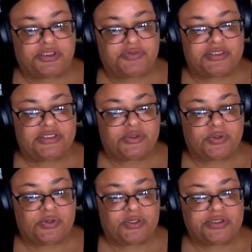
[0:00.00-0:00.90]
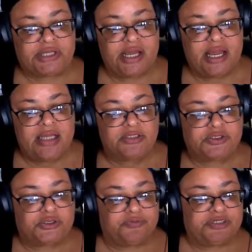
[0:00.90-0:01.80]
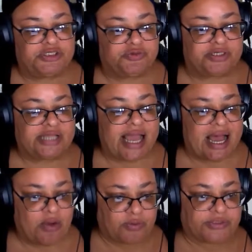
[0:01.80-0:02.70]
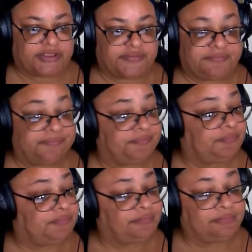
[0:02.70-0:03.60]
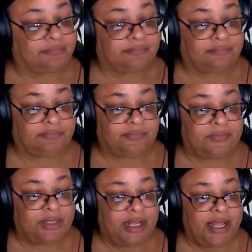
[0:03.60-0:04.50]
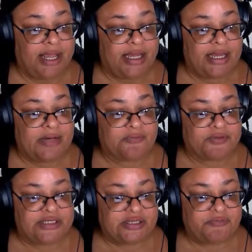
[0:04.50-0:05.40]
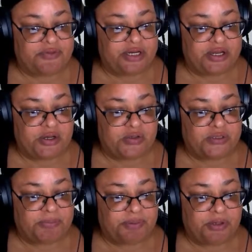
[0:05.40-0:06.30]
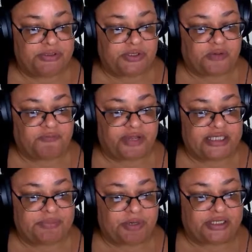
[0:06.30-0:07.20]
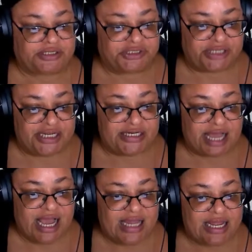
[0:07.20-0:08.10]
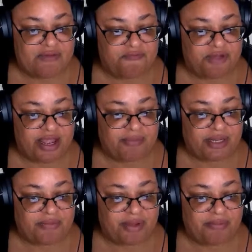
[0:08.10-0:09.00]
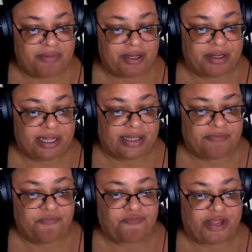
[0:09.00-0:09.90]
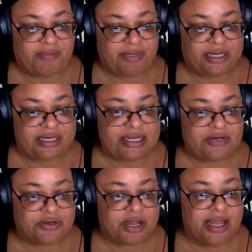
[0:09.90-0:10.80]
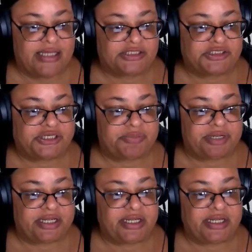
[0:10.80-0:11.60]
stores to restrict hours. In recent videos posted on Facebook, G9 and family leader Jimmy